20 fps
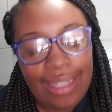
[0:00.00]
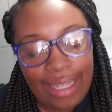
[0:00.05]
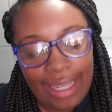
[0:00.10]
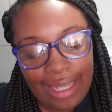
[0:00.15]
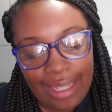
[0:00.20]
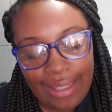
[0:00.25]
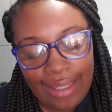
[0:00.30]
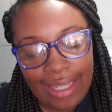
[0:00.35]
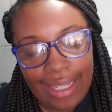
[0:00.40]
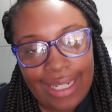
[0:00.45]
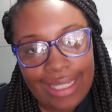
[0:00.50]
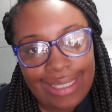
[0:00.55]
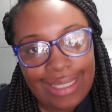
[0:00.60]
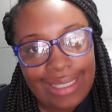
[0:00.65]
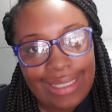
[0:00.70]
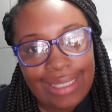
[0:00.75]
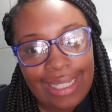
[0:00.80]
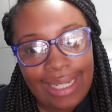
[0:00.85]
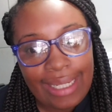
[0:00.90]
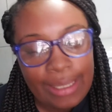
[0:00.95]
And that is
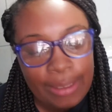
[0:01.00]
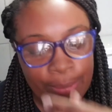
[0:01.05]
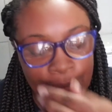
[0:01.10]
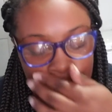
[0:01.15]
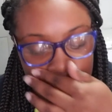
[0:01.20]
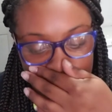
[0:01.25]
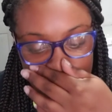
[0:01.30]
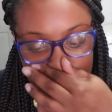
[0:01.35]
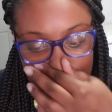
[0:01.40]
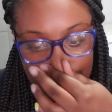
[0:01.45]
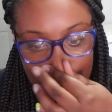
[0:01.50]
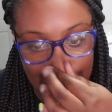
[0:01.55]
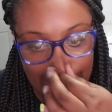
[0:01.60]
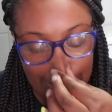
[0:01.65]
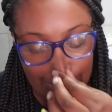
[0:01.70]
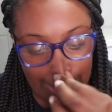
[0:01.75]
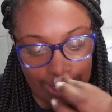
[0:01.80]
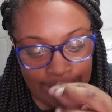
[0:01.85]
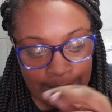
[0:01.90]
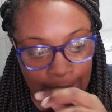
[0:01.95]
exactly what I did.
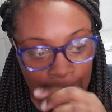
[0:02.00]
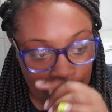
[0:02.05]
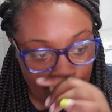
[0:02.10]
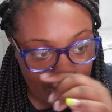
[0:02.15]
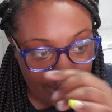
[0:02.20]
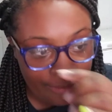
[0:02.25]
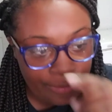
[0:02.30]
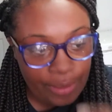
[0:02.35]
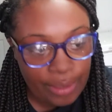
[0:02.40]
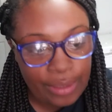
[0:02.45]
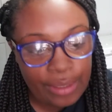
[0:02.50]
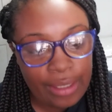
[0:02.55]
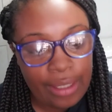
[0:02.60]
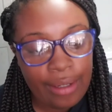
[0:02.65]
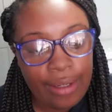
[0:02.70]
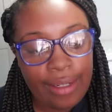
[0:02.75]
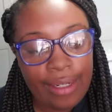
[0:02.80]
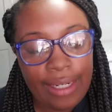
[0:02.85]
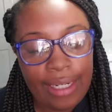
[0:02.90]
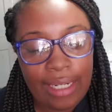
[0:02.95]
So I turned my phone
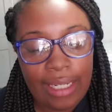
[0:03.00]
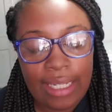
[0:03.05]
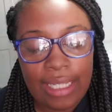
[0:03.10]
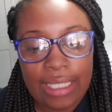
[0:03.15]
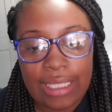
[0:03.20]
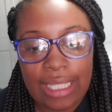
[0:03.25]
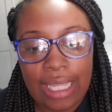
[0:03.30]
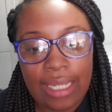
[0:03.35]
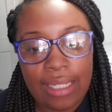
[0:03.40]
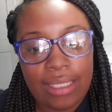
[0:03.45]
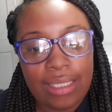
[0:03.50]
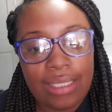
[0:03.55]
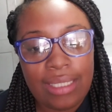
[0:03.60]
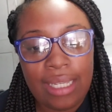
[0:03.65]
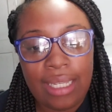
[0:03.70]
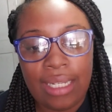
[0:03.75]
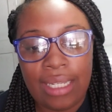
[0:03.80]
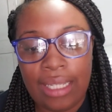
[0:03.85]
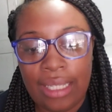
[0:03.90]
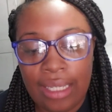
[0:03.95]
on, and he's like
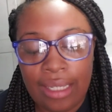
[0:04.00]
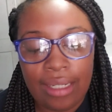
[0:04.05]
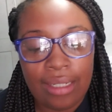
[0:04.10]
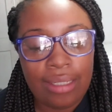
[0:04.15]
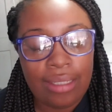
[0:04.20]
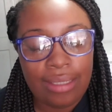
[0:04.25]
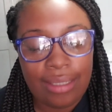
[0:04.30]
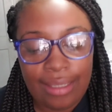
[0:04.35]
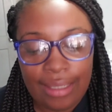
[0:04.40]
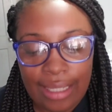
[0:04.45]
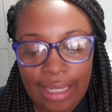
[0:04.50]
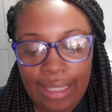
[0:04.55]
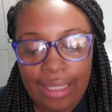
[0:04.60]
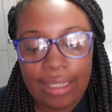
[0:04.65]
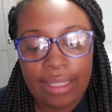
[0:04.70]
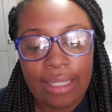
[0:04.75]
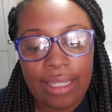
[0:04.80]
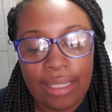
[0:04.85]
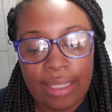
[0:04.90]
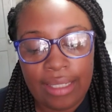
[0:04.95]
steady
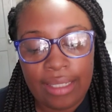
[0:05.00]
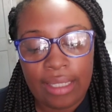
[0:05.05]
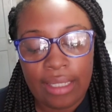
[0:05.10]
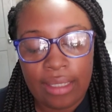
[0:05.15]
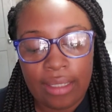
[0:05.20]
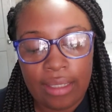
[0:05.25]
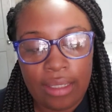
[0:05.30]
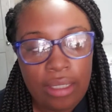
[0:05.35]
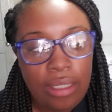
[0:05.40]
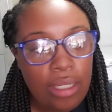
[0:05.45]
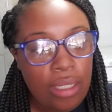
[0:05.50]
yelling.